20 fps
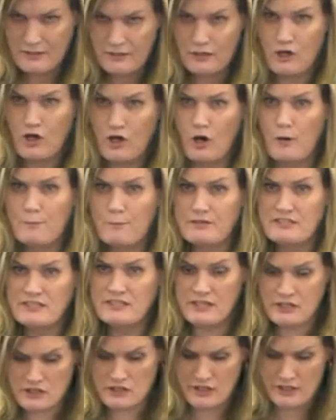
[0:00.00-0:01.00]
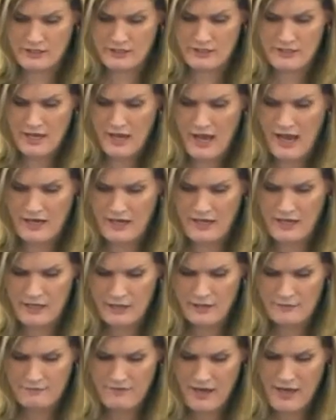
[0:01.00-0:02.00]
Competition and
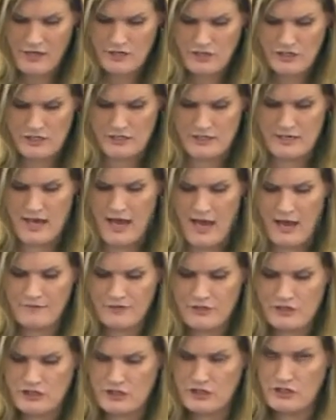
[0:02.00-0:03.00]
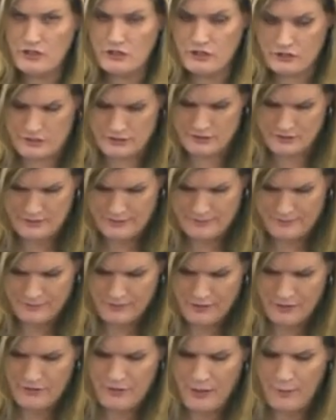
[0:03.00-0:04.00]
innovation have ensured
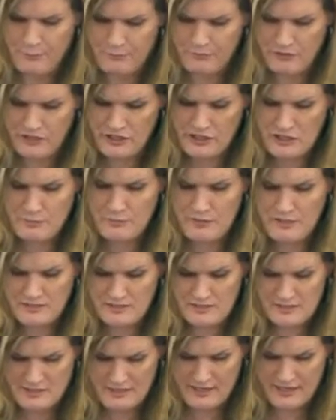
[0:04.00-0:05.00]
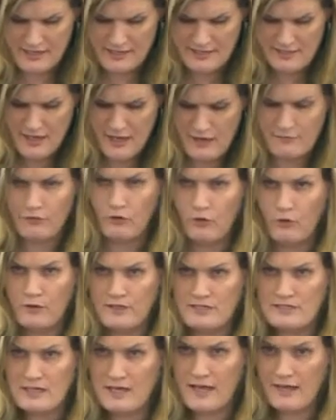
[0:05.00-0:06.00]
that British businesses have
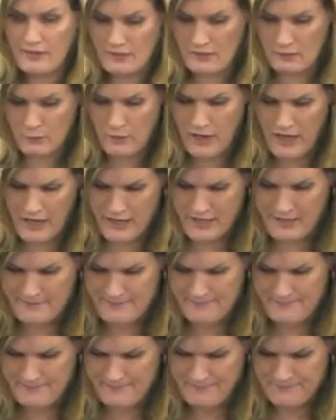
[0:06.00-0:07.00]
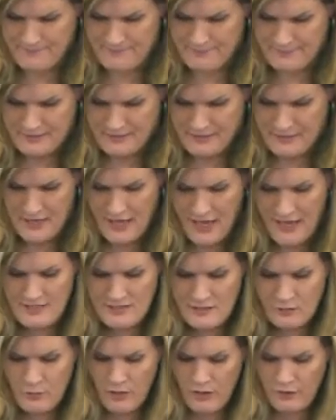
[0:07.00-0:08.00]
always led the way. As
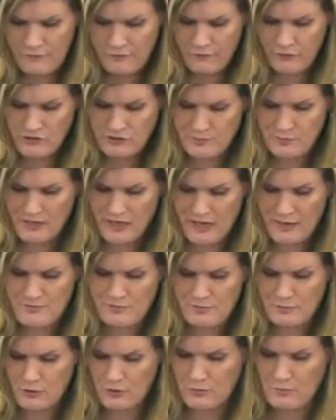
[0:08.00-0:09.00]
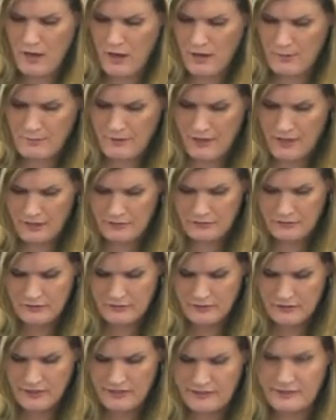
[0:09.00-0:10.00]
the workforce becomes more mobile,
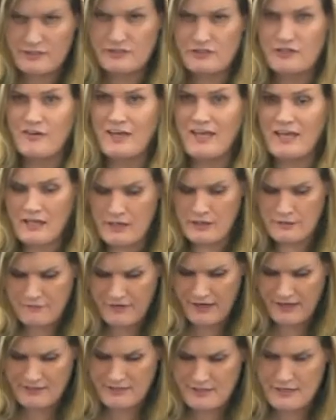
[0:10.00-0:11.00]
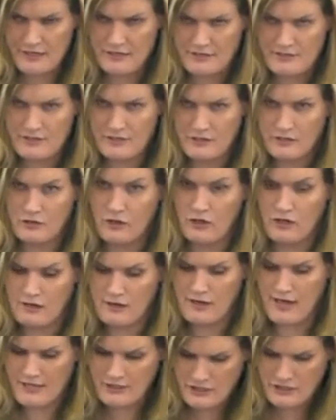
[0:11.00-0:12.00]
it is to innovators, not
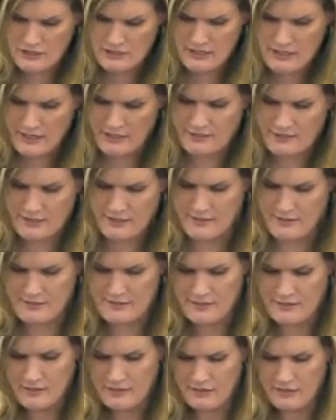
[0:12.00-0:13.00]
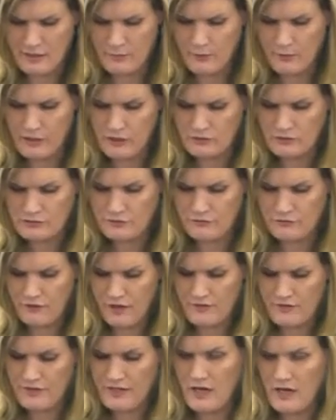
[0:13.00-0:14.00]
legislators, that we look to
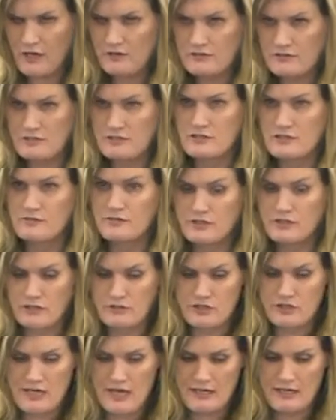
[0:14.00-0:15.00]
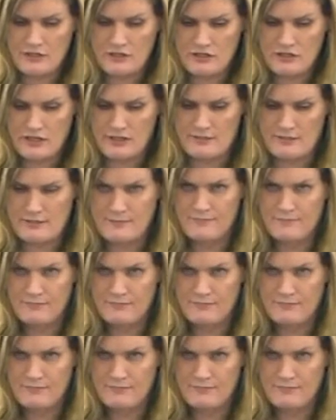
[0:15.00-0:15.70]
find the answers to the new challenges.